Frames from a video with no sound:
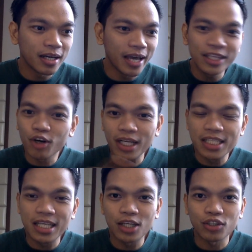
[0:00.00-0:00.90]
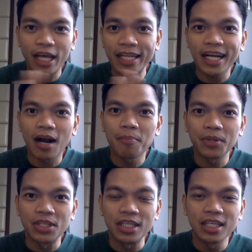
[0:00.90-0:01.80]
any organization, any
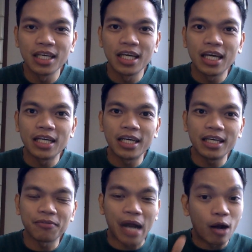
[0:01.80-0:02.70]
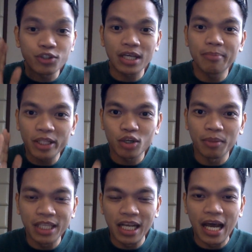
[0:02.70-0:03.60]
company outside Metro
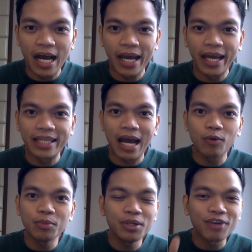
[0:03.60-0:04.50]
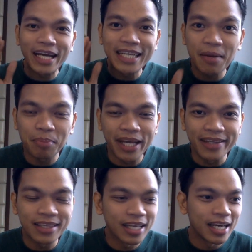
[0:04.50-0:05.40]
Manila, and I would be riding a
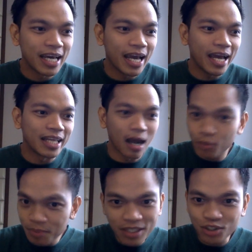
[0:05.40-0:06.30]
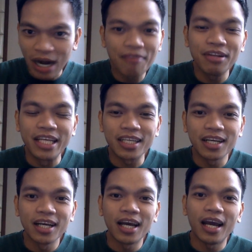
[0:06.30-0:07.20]
plane, and I would be traveling,
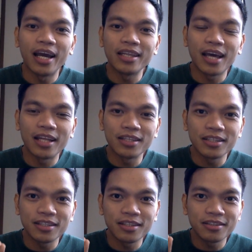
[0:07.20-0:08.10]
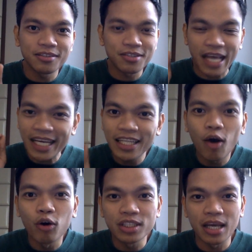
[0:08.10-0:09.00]
and then staying in a
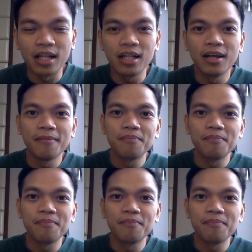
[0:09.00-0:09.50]
hotel,